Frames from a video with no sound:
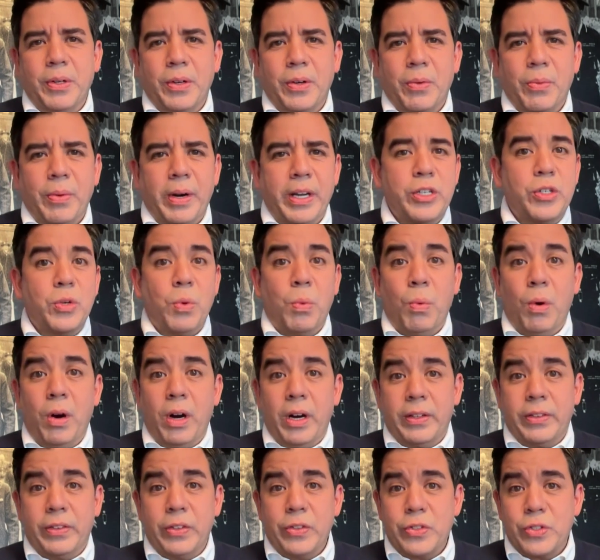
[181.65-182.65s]
your right to walk
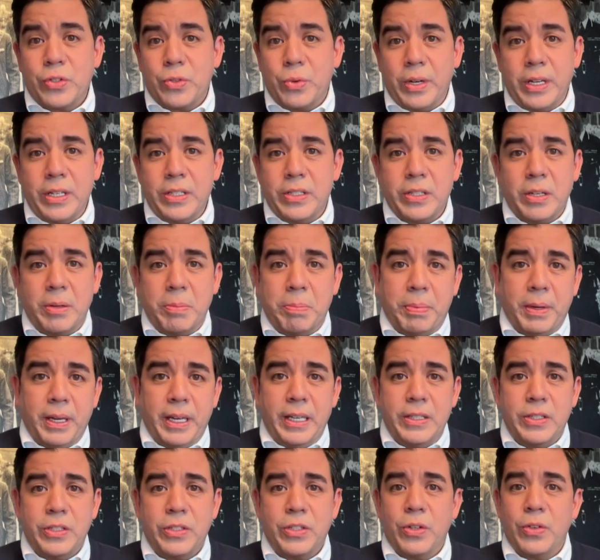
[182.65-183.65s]
the streets in
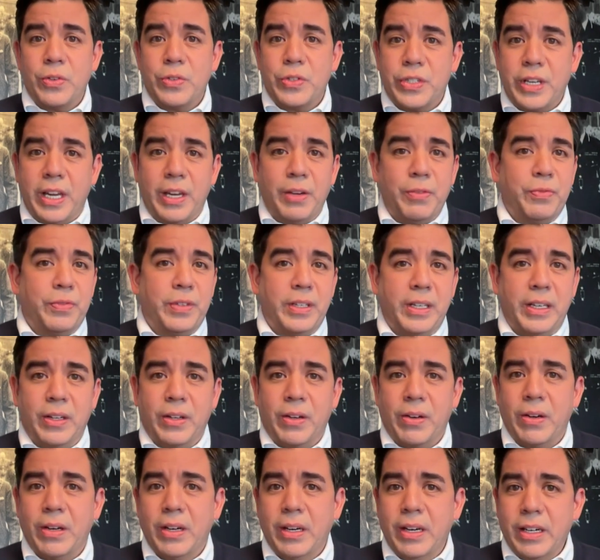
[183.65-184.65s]
peace, your safety, your
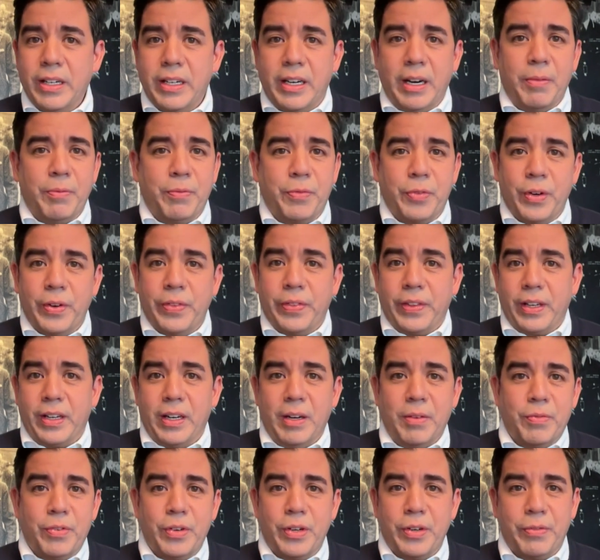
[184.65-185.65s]
comfort, the
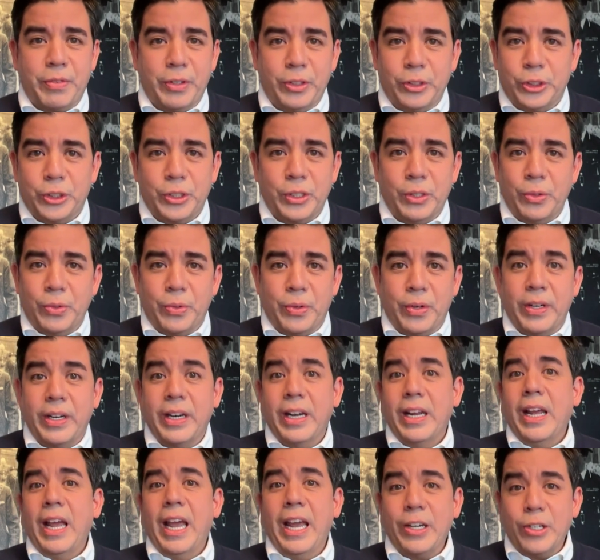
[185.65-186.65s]
comfort of your children,
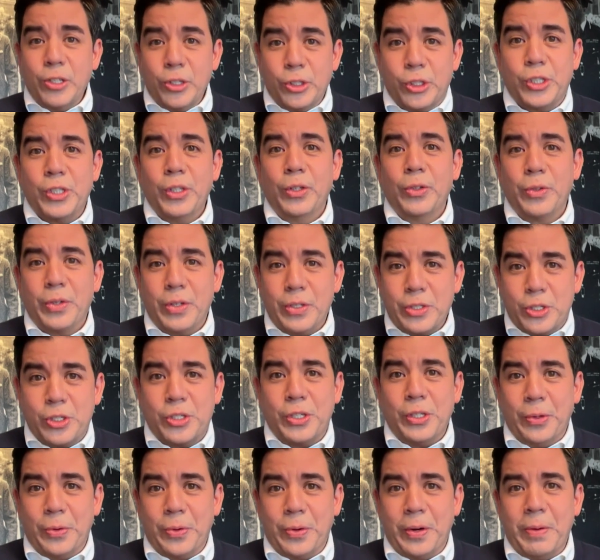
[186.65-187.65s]
and your children's
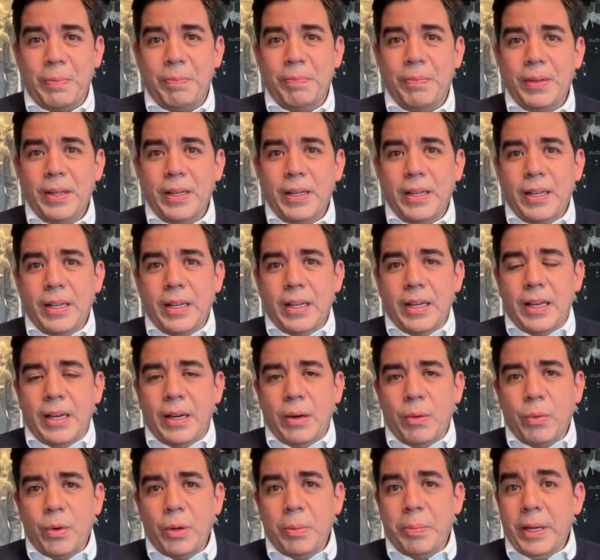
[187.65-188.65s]
children
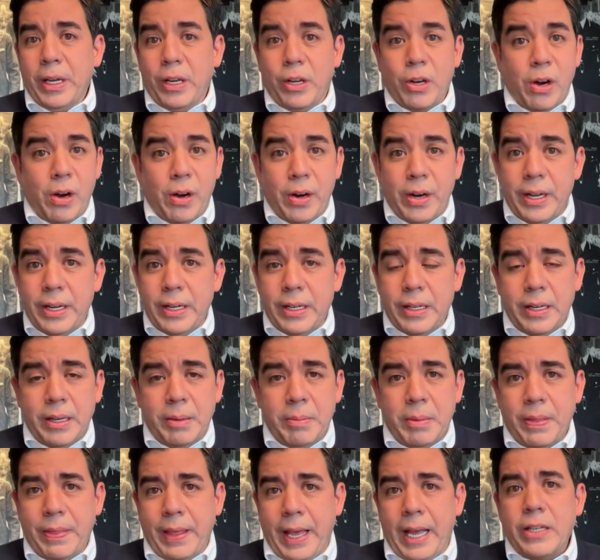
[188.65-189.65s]
will be gone. I
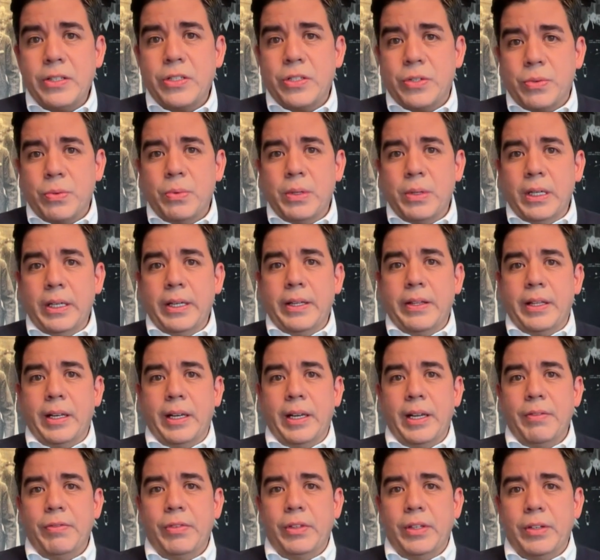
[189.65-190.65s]
mean, that's really the
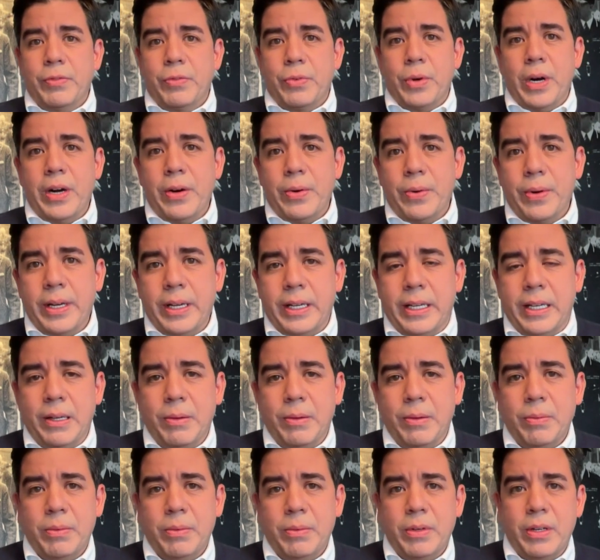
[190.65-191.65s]
level of rhetoric.
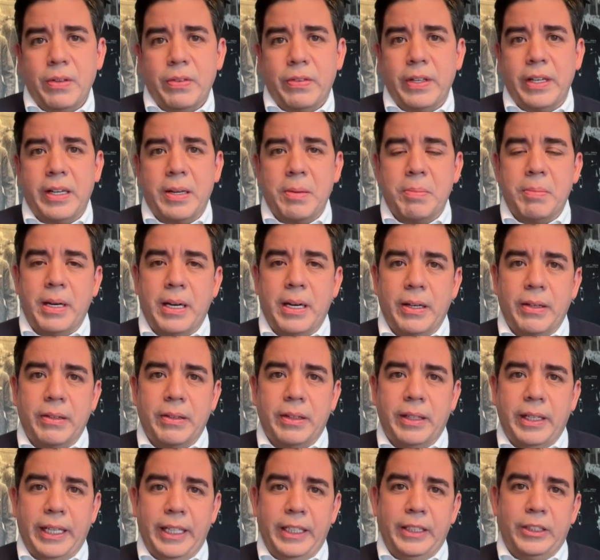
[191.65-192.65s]
And you think
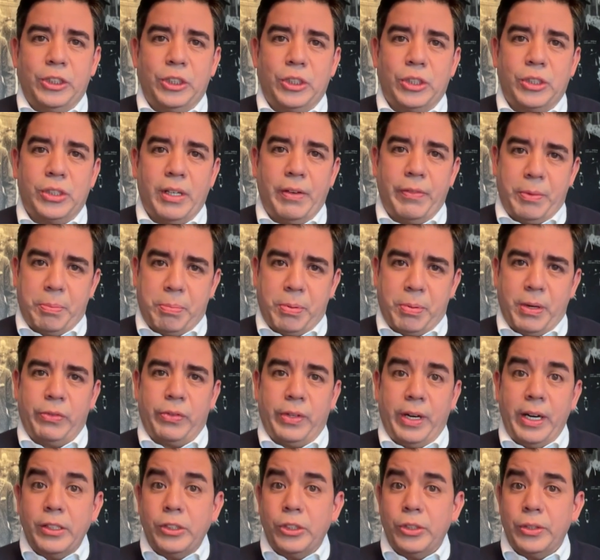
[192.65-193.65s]
about each of the
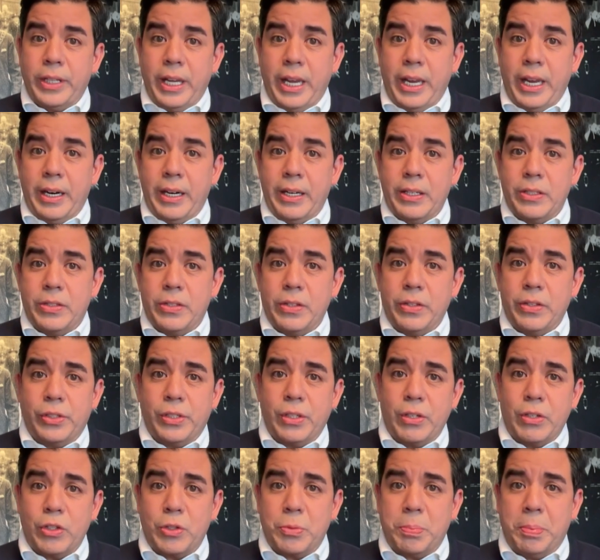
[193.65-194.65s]
presidential candidates this year
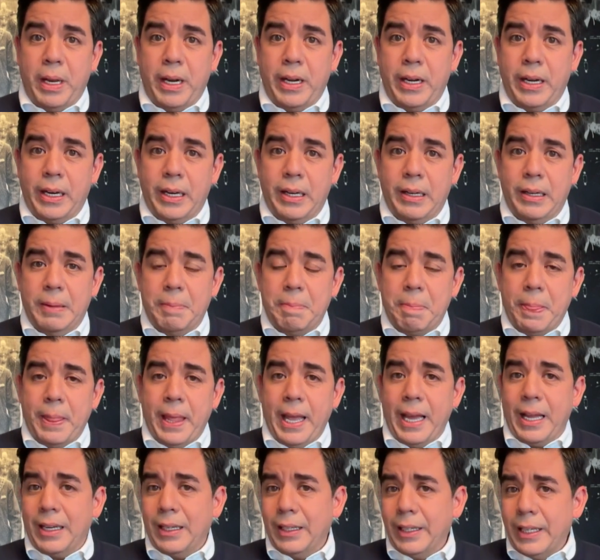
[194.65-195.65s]
spending at
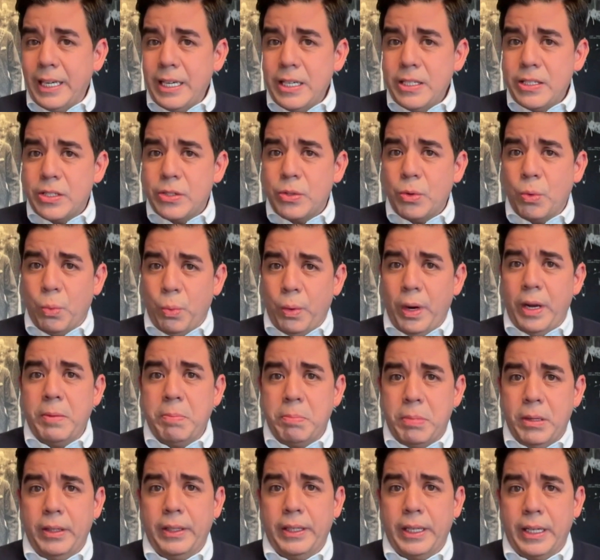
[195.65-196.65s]
least $1
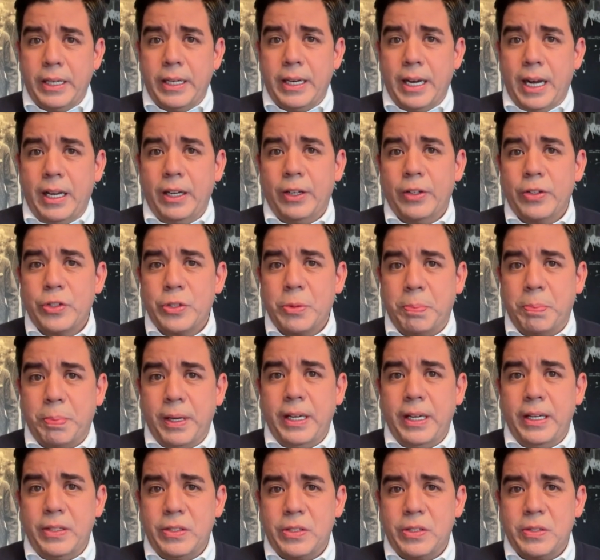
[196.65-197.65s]
billion
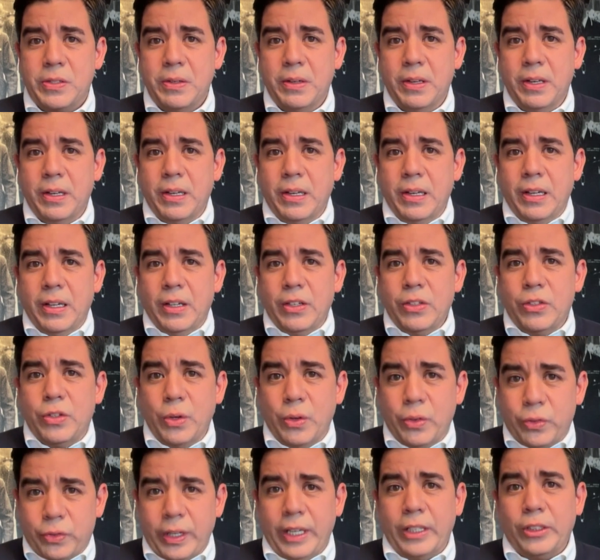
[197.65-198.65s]
apiece to
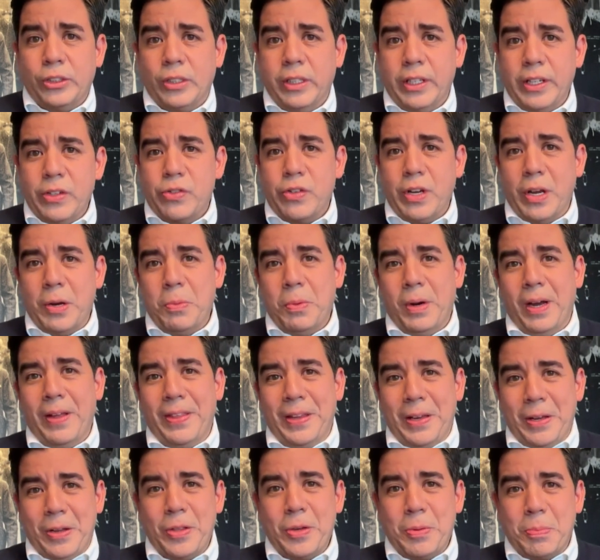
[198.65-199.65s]
essentially say why the
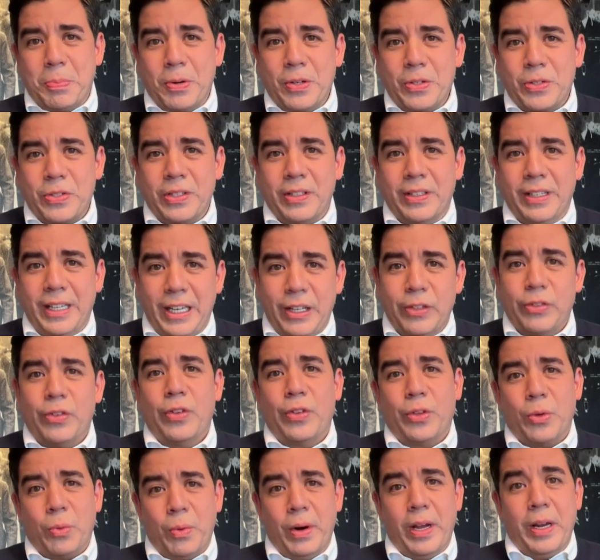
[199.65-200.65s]
other person isn't the
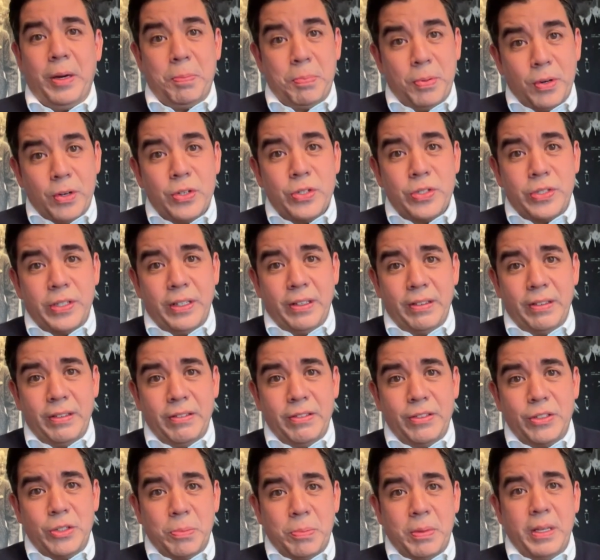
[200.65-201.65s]
right person
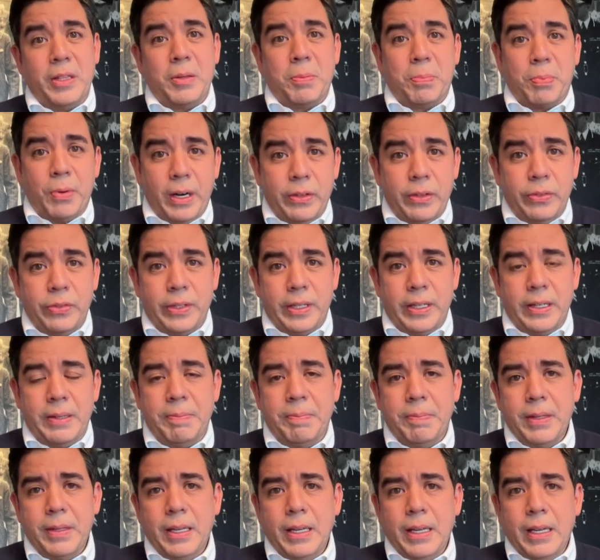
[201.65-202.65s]
to be the
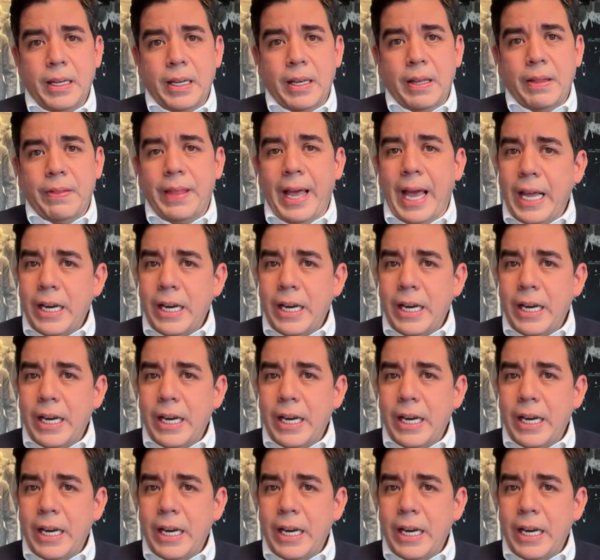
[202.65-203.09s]
president. That